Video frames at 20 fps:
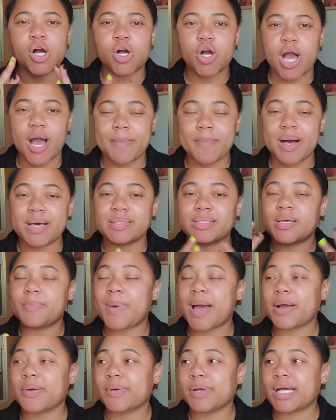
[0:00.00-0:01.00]
how about sit
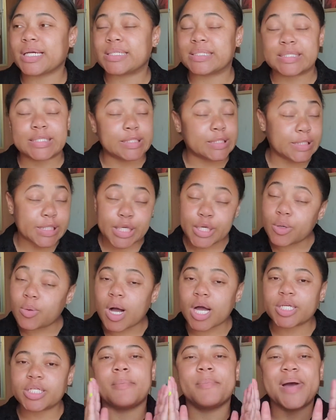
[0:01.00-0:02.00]
back, relax, and continue
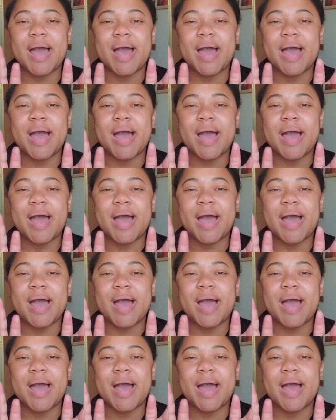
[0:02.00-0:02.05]
watching.